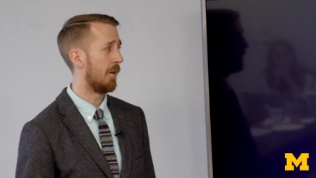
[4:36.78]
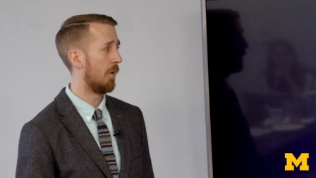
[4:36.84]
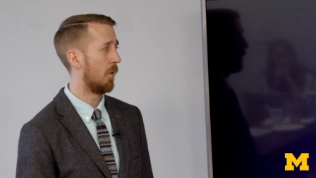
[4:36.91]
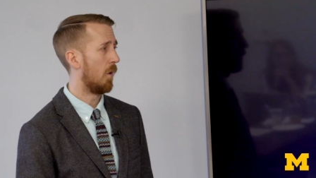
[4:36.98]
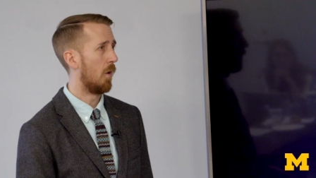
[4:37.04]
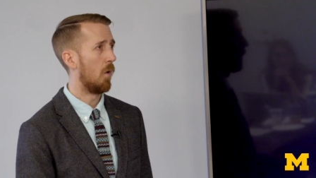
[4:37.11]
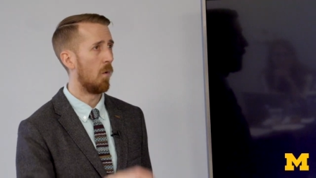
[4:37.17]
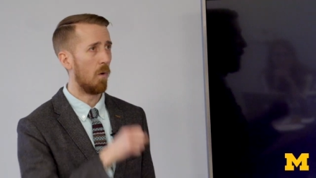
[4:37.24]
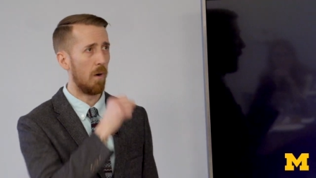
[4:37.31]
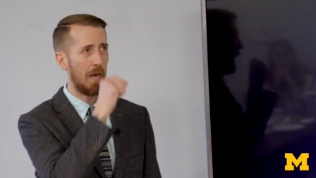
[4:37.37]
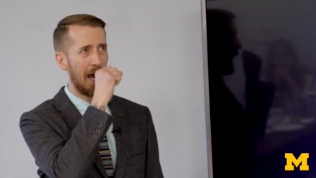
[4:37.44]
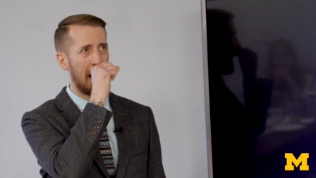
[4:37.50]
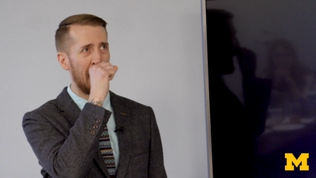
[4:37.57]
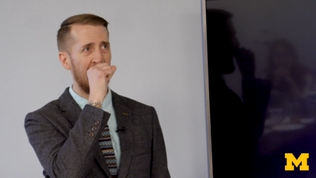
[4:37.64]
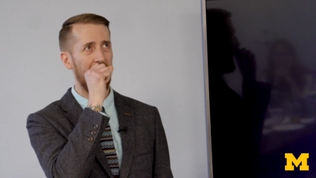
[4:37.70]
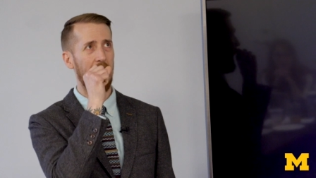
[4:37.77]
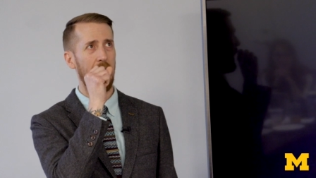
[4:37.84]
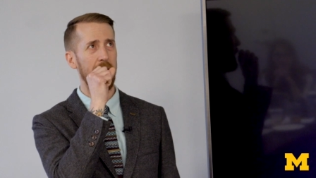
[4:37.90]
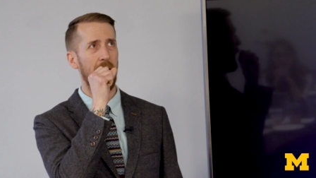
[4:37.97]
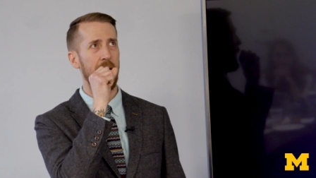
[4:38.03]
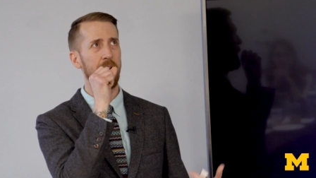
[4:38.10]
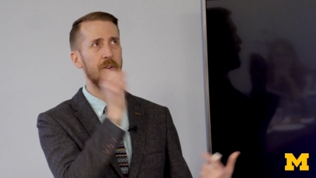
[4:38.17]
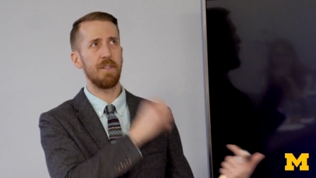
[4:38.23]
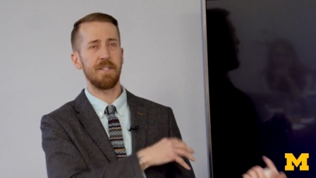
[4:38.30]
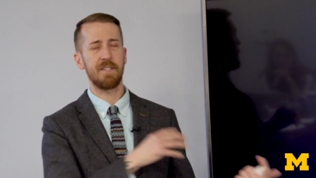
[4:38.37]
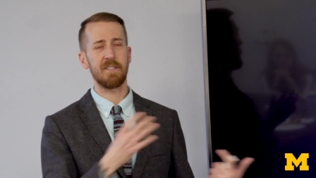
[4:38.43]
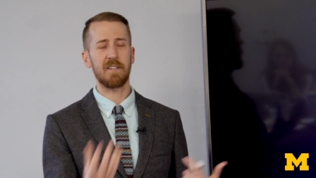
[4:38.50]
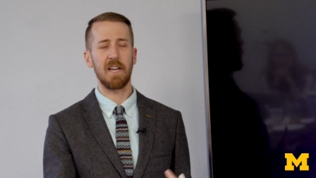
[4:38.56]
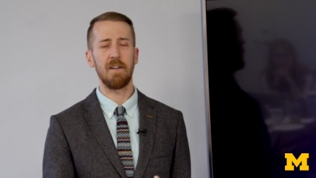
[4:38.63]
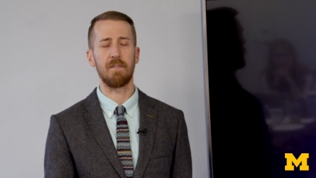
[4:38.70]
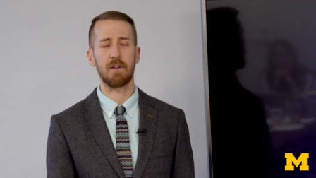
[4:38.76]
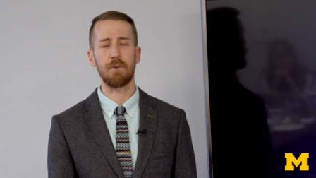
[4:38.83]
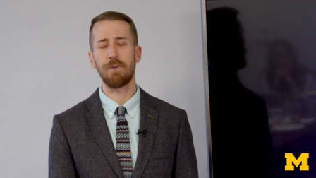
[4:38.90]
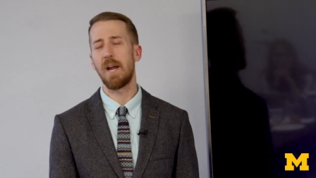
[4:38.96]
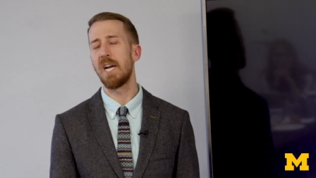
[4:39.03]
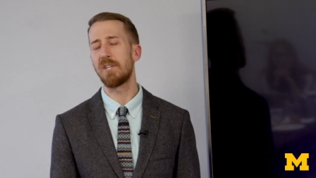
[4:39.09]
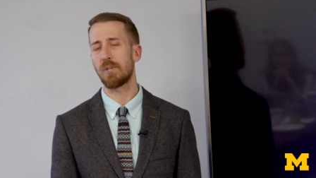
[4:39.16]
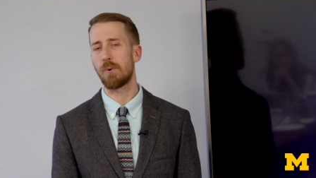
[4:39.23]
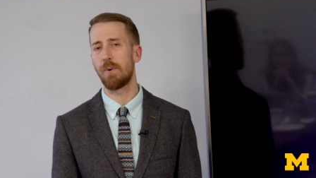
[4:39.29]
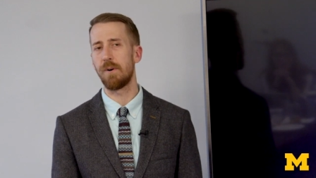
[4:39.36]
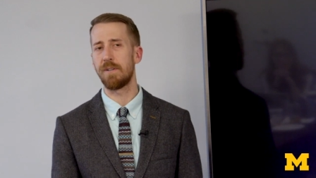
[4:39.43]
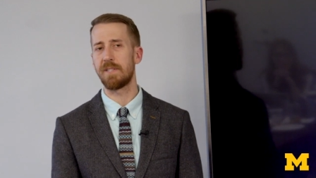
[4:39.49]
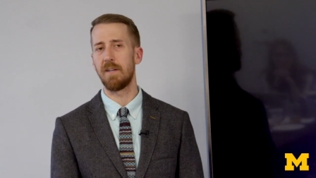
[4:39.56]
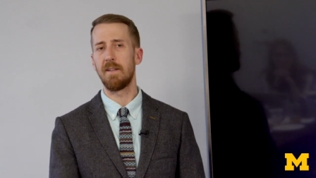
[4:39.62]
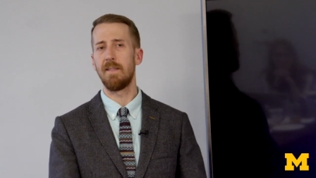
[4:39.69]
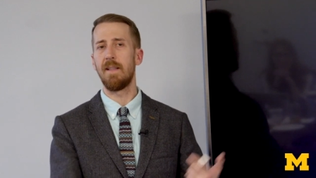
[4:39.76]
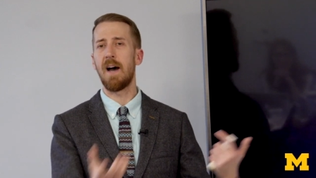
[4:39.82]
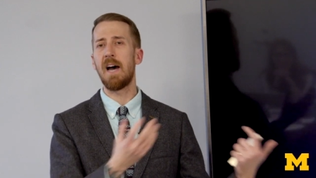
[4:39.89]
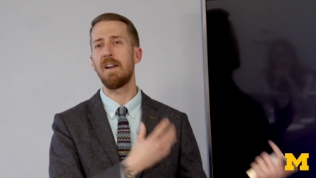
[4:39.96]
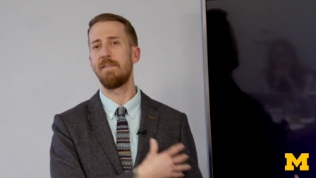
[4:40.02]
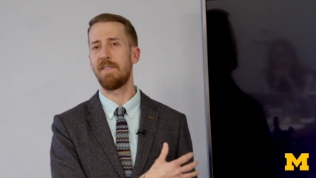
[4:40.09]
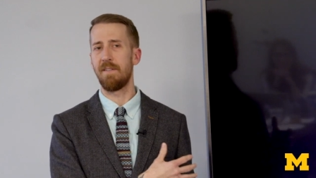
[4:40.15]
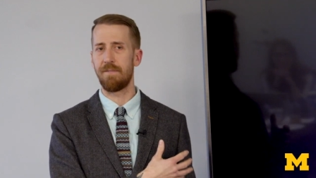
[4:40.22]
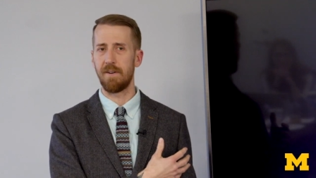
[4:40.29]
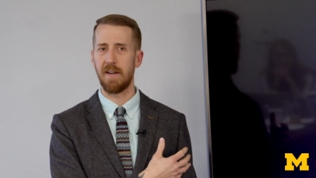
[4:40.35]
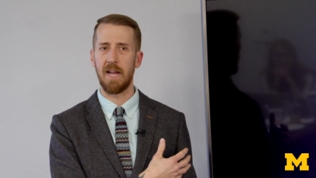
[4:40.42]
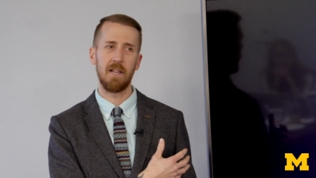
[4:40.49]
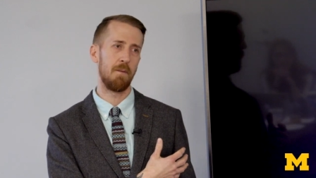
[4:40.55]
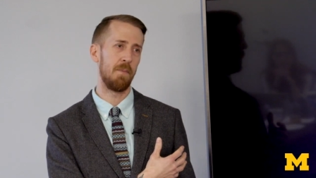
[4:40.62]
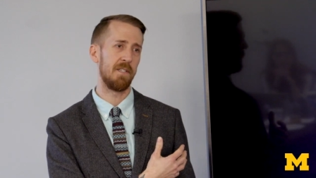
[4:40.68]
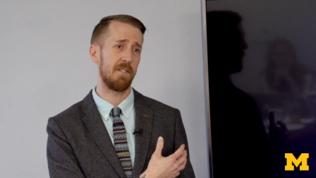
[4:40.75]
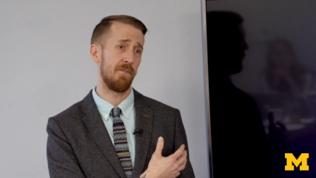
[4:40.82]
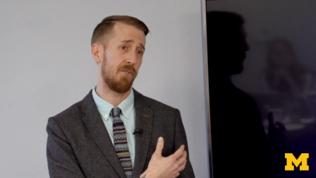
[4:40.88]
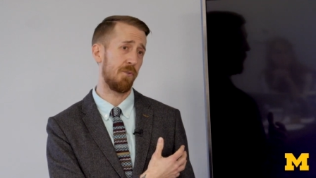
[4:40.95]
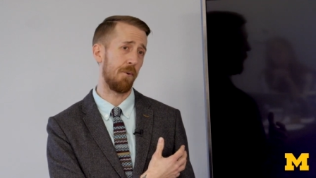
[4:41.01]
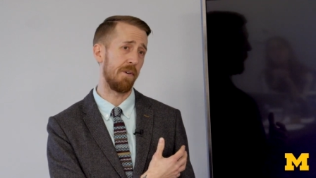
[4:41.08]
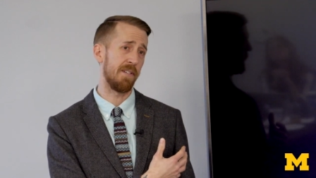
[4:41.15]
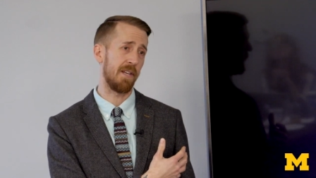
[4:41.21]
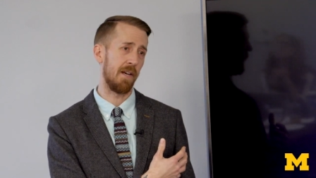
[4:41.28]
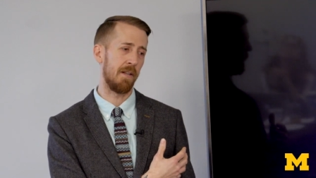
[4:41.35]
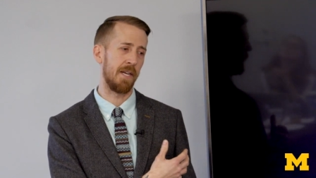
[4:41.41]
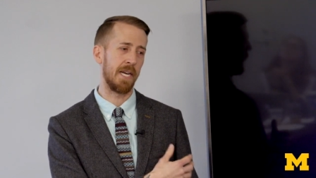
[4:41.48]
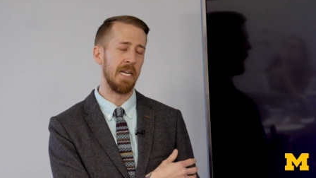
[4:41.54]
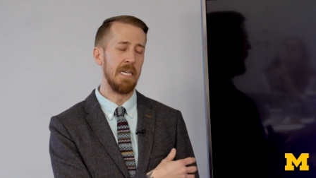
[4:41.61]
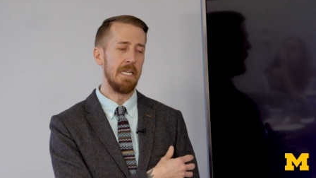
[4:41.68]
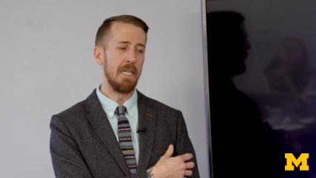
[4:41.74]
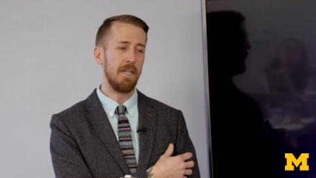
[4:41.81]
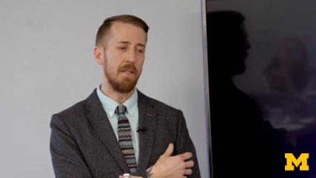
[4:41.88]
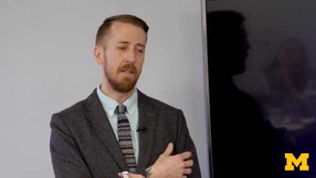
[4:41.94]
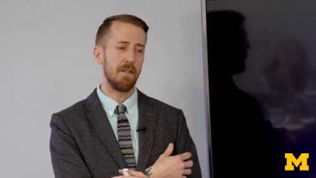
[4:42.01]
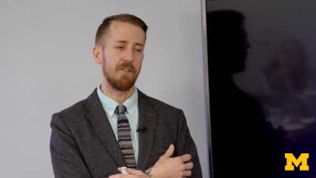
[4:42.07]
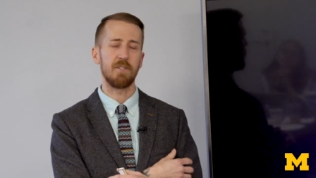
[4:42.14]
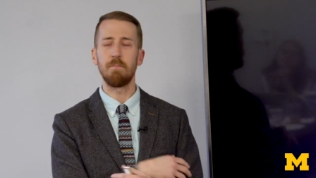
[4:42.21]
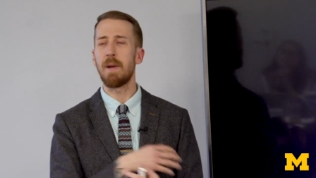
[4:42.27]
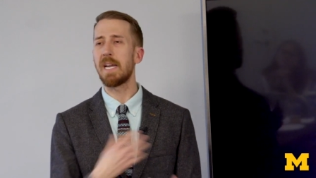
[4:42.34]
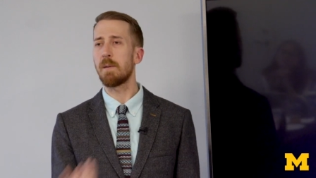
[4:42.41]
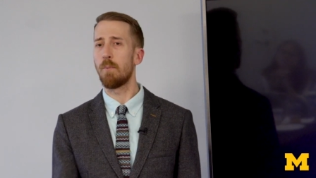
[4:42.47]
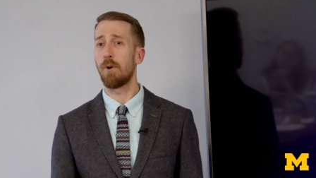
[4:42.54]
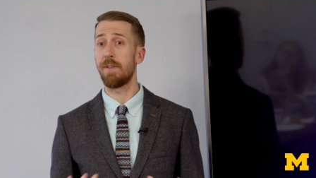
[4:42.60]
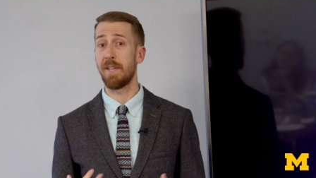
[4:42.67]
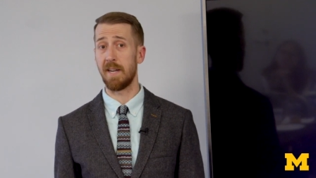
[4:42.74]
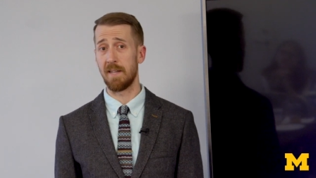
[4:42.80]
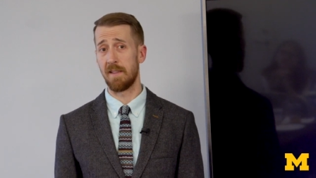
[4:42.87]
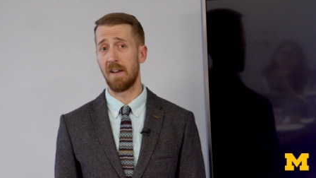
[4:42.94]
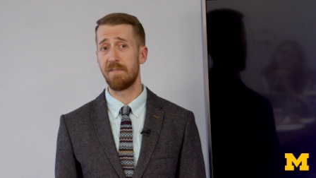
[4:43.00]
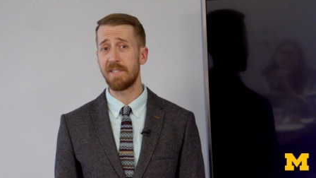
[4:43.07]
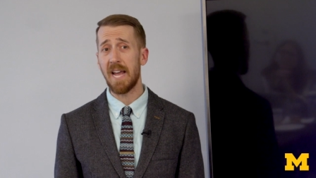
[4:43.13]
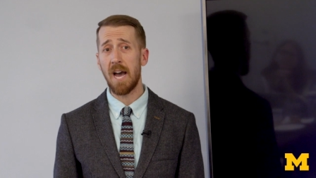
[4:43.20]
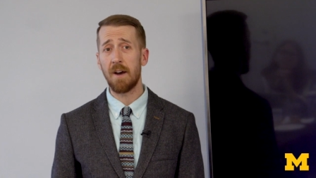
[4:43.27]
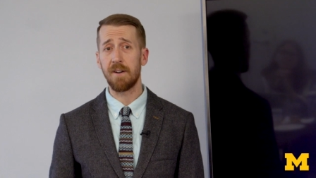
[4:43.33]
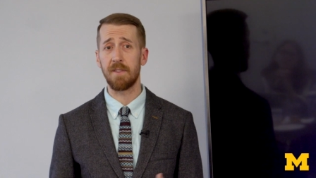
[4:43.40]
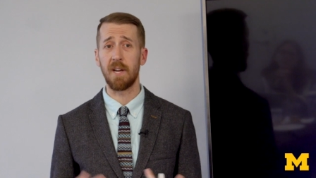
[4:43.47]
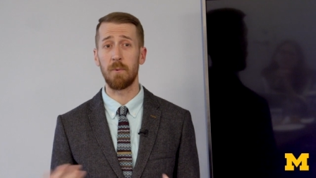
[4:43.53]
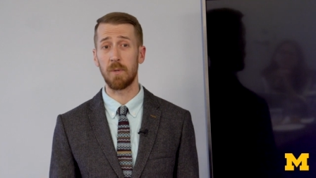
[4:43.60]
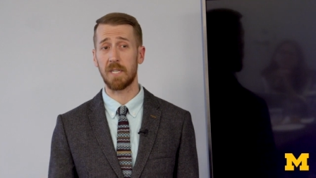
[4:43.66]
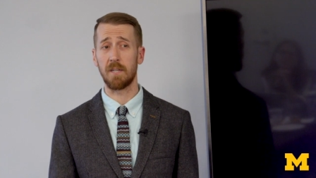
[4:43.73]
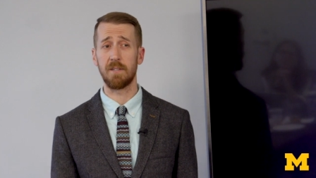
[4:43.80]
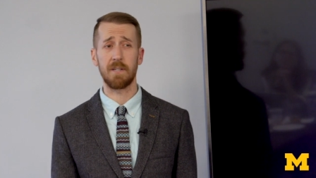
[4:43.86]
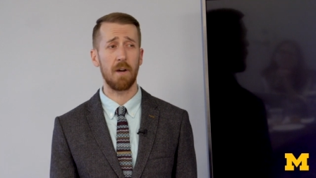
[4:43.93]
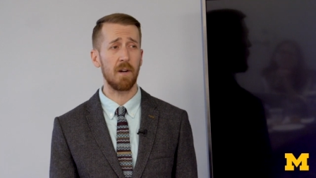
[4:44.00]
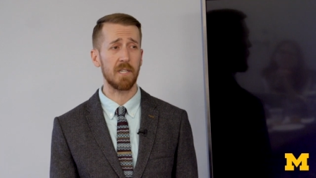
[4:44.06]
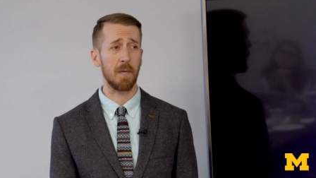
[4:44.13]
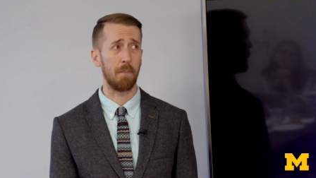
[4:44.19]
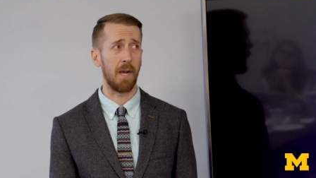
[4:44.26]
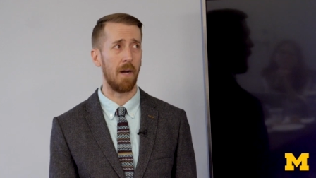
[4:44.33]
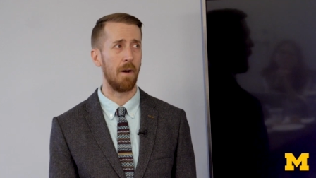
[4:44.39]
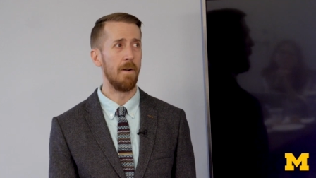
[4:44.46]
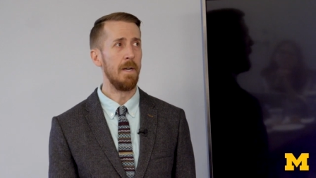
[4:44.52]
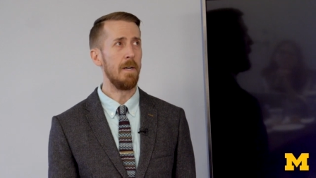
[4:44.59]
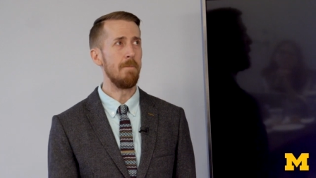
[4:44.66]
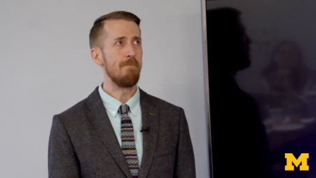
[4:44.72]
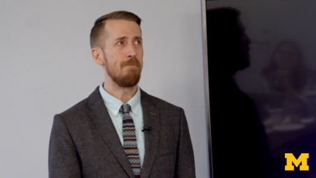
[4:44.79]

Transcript: so I know this is kind of a crash course in a lot of different elements of storytelling. There's many more that I left out or that we could talk about.